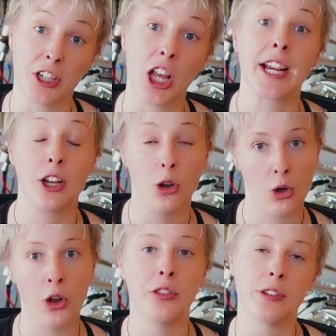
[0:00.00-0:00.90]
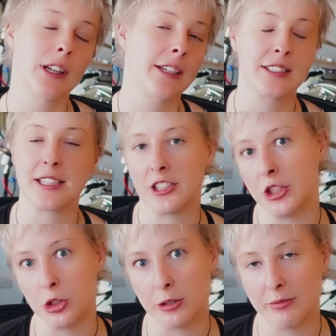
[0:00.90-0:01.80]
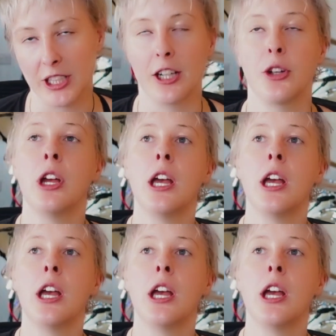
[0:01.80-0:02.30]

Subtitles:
like on, let's say it's a YouTube video.